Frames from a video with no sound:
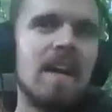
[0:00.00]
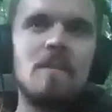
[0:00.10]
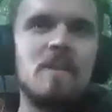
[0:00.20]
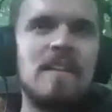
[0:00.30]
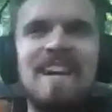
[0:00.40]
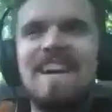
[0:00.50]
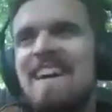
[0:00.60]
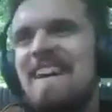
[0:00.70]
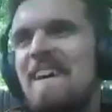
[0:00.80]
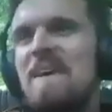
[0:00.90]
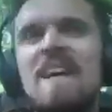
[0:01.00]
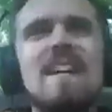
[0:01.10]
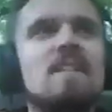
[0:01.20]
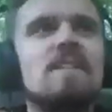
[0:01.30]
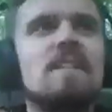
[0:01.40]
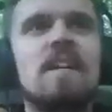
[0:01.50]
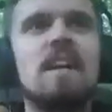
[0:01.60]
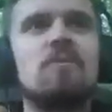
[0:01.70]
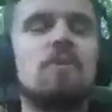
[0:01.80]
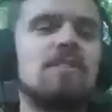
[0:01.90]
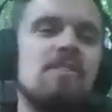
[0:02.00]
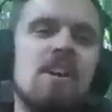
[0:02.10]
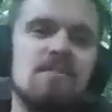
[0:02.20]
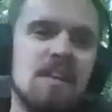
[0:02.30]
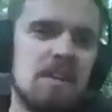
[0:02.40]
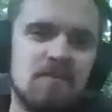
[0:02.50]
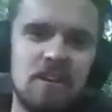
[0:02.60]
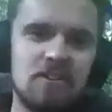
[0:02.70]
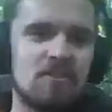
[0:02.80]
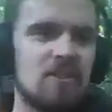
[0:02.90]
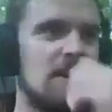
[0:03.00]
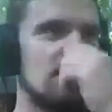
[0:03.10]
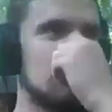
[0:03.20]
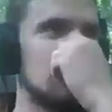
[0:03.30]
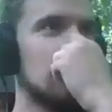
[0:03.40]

I mean, it's like, of course, they don't have time for exercise.